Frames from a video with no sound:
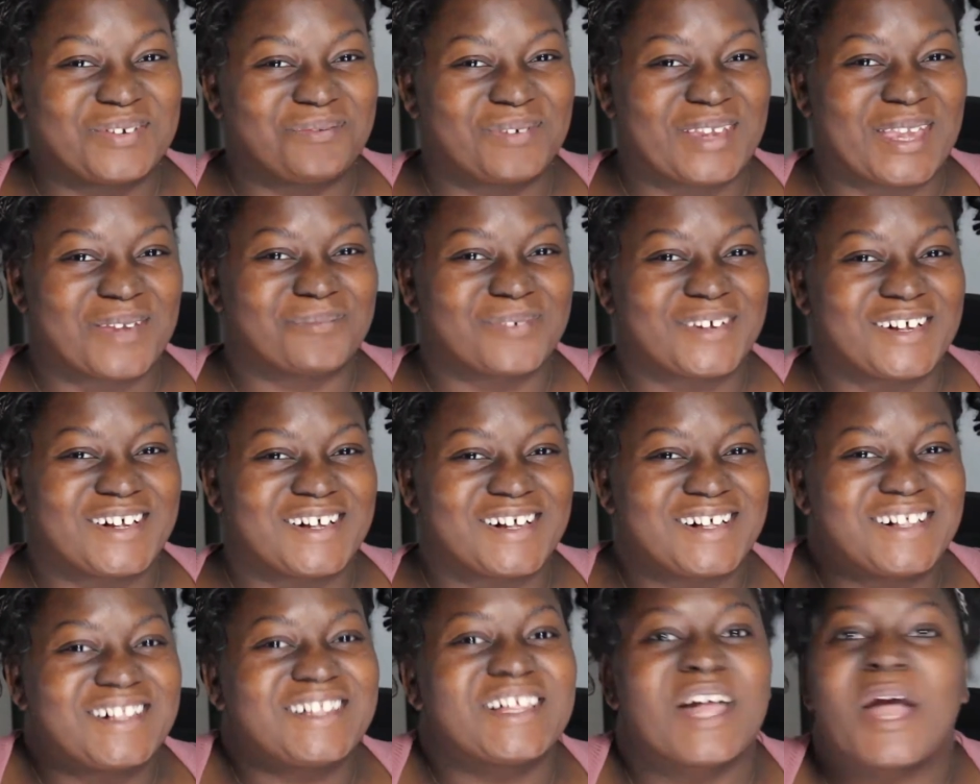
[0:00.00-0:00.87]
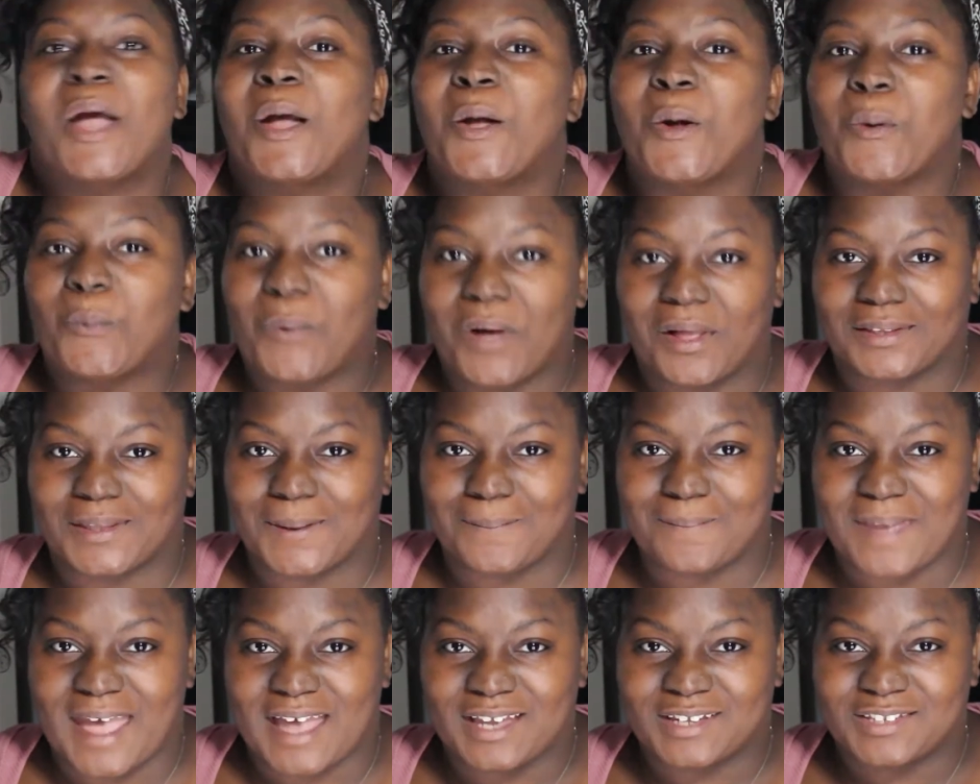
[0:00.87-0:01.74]
people, welcome
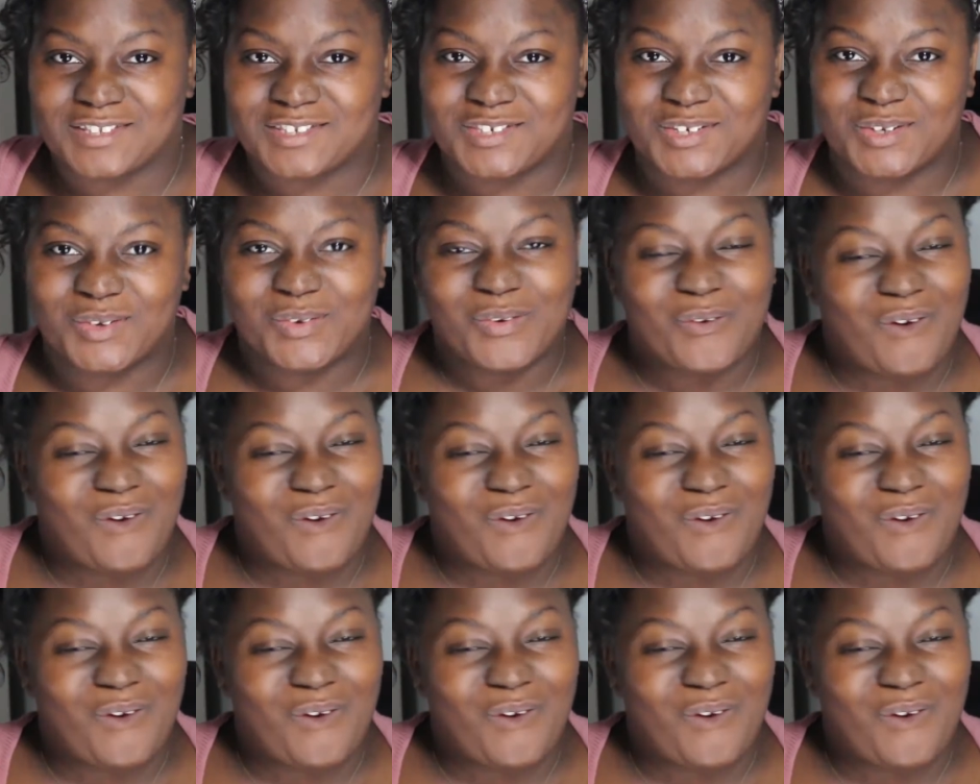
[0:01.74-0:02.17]
back to